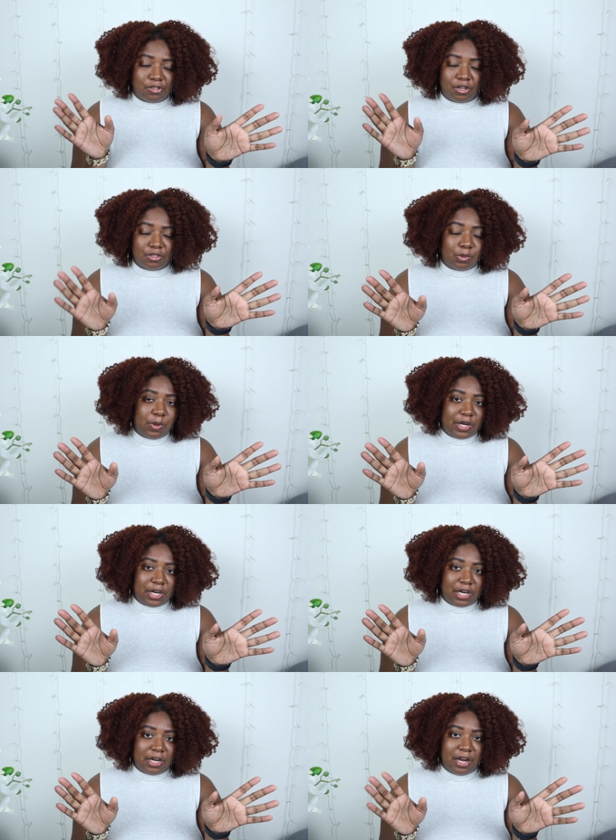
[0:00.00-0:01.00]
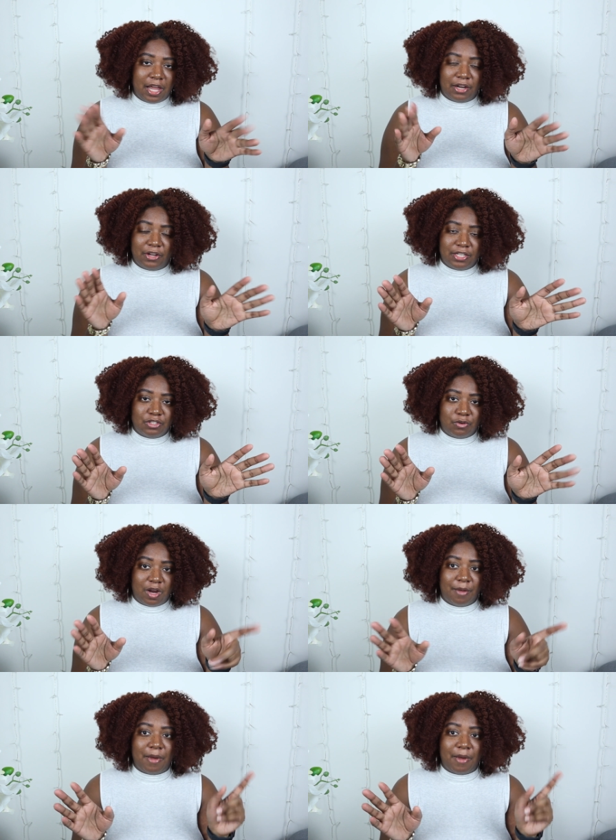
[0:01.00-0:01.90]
on Twitter and on Instagram.